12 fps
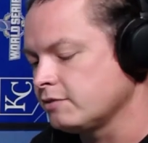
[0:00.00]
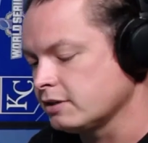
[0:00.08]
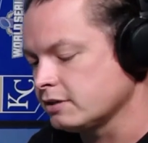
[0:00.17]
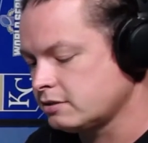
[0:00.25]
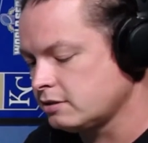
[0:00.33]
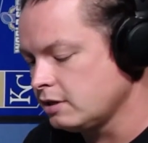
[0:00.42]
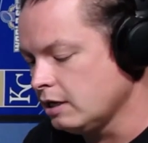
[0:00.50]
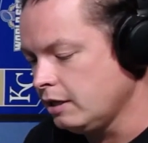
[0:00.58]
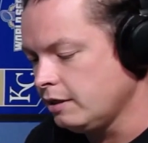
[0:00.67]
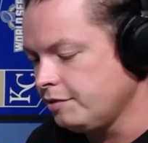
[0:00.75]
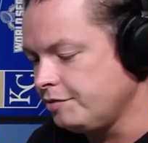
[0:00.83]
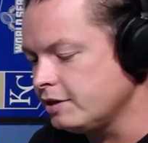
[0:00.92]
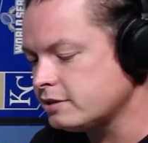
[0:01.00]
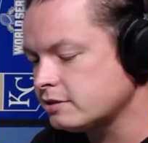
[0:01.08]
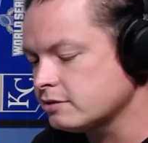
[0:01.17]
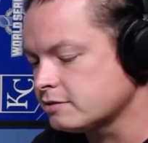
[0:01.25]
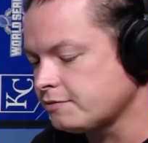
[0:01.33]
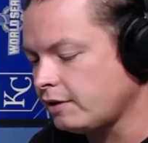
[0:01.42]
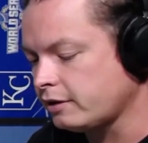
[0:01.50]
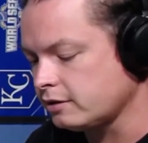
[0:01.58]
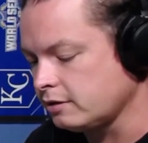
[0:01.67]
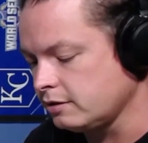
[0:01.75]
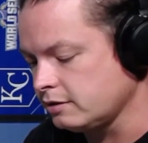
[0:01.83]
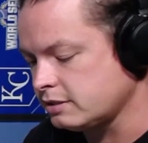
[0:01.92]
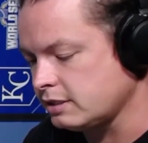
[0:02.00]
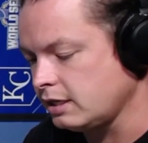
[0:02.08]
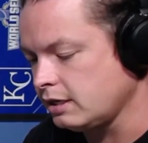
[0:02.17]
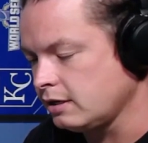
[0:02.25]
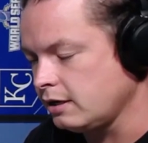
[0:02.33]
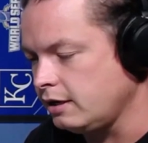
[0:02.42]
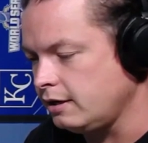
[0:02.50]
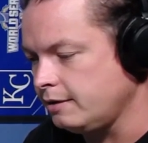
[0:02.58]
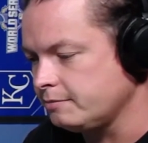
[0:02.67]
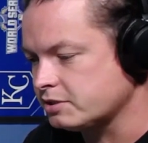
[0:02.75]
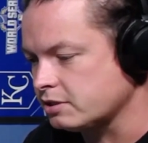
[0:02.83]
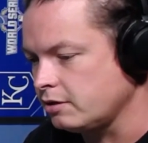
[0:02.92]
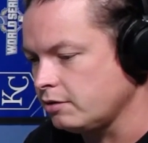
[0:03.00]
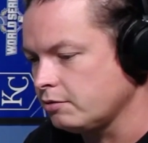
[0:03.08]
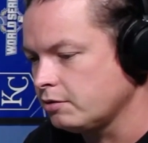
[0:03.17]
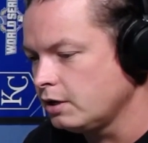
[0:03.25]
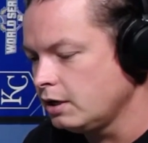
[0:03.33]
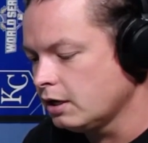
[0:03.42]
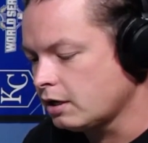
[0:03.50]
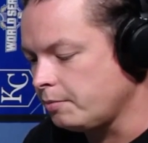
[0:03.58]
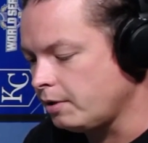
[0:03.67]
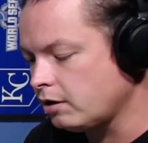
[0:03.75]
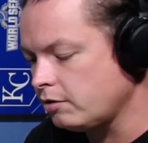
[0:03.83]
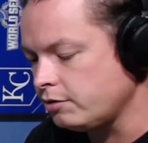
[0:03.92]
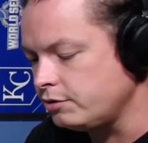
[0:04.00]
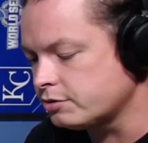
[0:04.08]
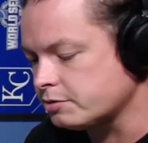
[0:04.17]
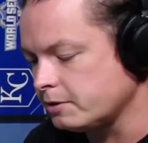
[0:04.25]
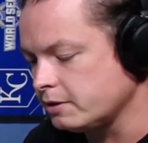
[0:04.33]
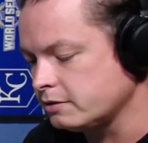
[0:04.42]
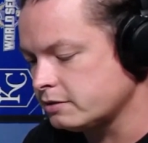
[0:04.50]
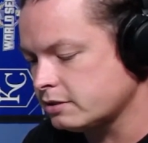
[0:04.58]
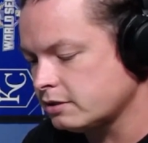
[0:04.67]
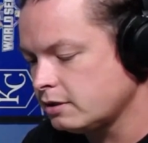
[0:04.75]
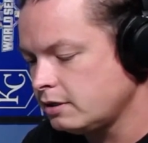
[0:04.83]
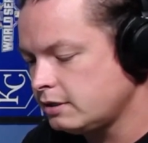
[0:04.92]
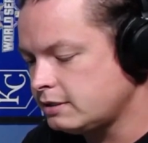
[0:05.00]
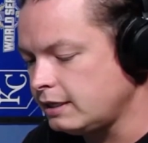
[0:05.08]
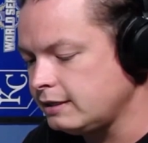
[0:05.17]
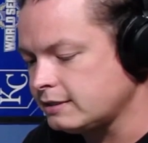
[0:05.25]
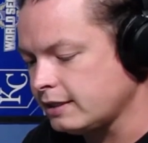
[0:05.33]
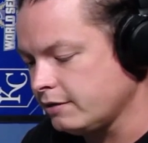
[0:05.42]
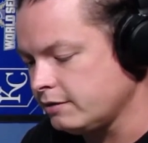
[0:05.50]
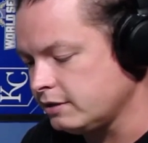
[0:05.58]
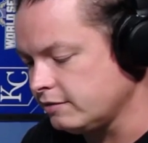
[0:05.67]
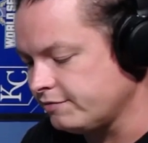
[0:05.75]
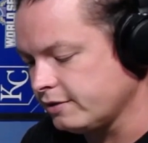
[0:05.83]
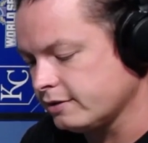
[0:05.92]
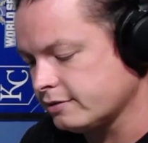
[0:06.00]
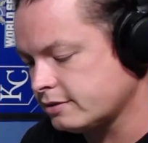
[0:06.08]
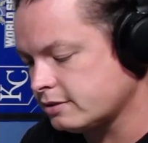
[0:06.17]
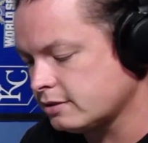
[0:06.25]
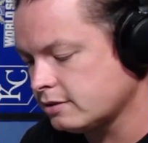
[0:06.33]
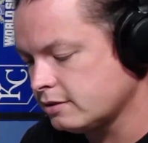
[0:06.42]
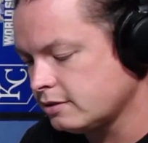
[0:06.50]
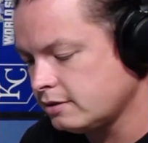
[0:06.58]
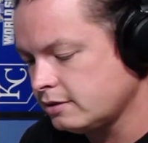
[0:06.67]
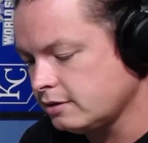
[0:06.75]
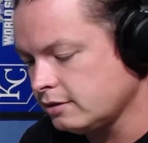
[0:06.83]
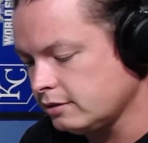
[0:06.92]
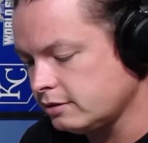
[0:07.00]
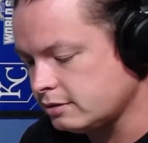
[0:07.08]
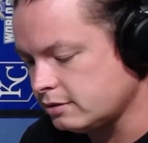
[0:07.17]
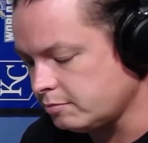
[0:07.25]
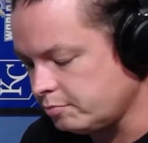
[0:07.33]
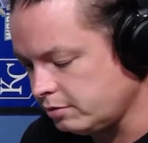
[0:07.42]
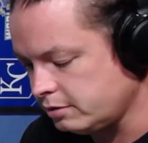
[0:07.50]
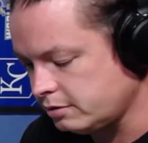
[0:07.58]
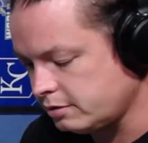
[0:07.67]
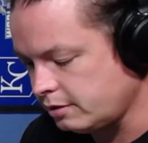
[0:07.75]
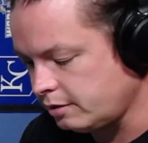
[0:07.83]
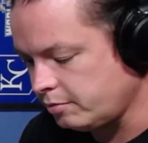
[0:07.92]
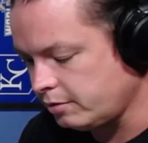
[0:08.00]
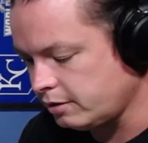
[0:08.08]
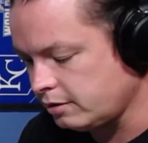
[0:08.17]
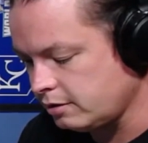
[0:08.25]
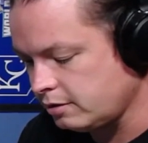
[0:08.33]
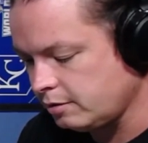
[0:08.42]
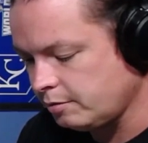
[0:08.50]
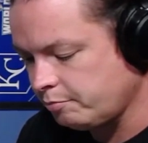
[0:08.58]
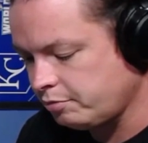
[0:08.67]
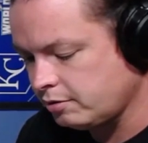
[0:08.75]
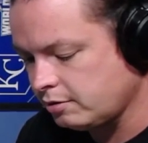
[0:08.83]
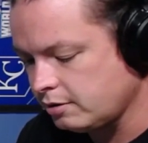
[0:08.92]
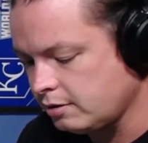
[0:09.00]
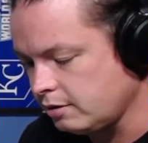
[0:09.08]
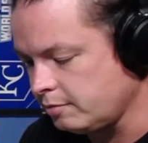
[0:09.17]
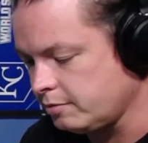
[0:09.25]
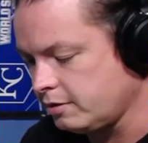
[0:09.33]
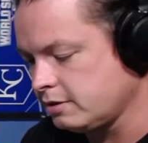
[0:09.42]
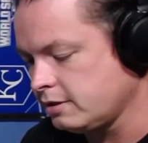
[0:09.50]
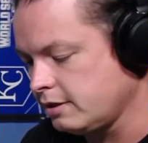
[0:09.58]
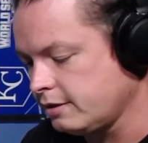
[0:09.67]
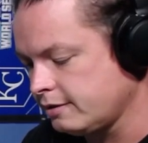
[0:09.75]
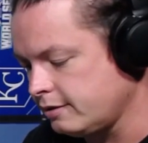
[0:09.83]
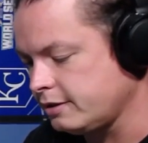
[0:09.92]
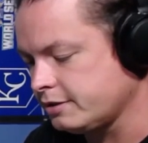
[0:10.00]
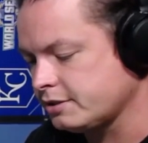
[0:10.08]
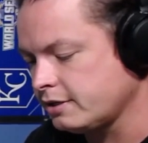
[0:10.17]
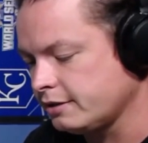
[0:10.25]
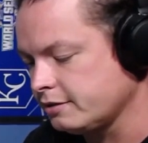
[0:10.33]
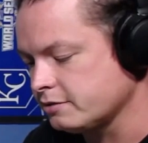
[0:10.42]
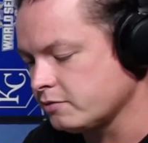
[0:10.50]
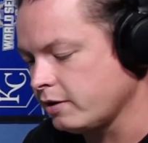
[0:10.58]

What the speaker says: this. This is fucking insane. So Kamaru Usman's takedown defense. Let's see, please, did I bring it up? I should have had this ready.